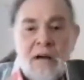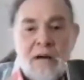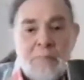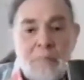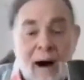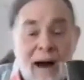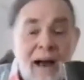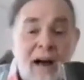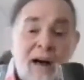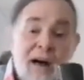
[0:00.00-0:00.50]

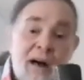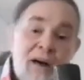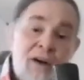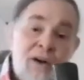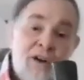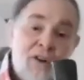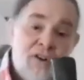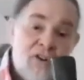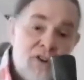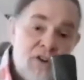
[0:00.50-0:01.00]
by a
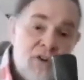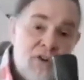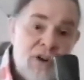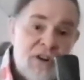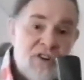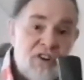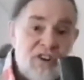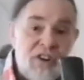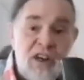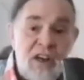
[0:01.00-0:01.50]
hunger to
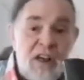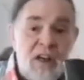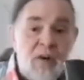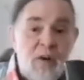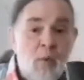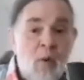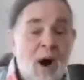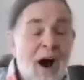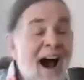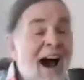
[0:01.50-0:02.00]

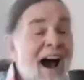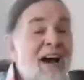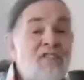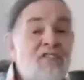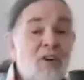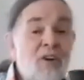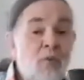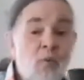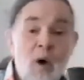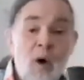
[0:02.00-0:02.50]
exceed. Why
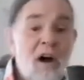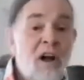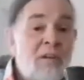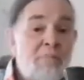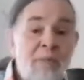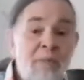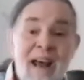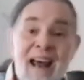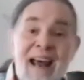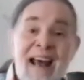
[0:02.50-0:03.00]
should
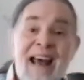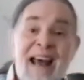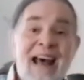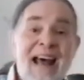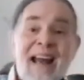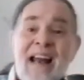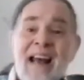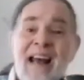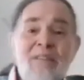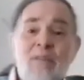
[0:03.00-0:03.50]
one
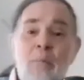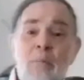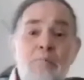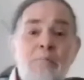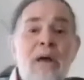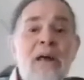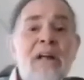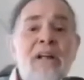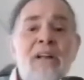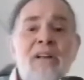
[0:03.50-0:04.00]
man have a
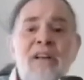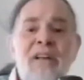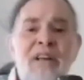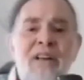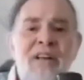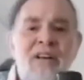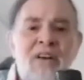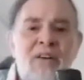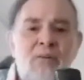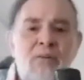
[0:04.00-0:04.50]

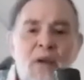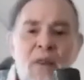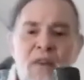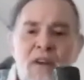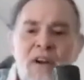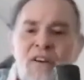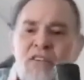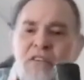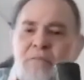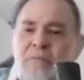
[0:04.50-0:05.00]
billion when
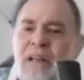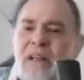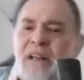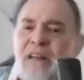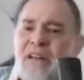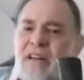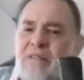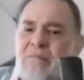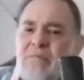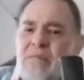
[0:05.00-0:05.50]
there's a
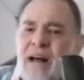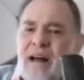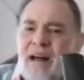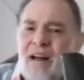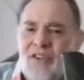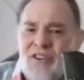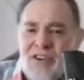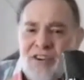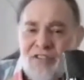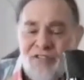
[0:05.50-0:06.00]
million
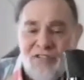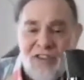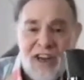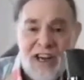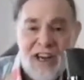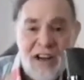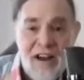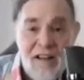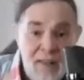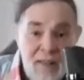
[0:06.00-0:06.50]
mouths to
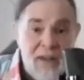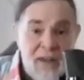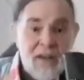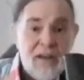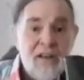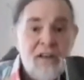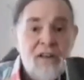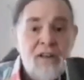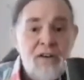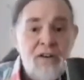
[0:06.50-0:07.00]
feed?
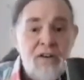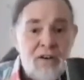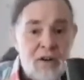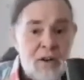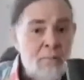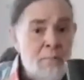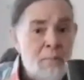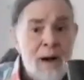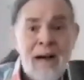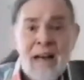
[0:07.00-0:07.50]
'Cause
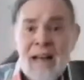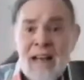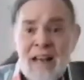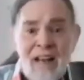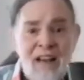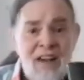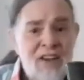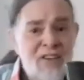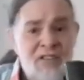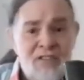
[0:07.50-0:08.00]
money
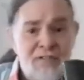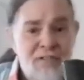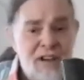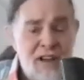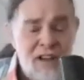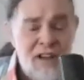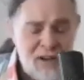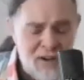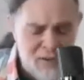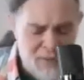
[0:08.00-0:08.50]
isn't
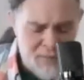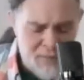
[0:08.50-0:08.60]
real.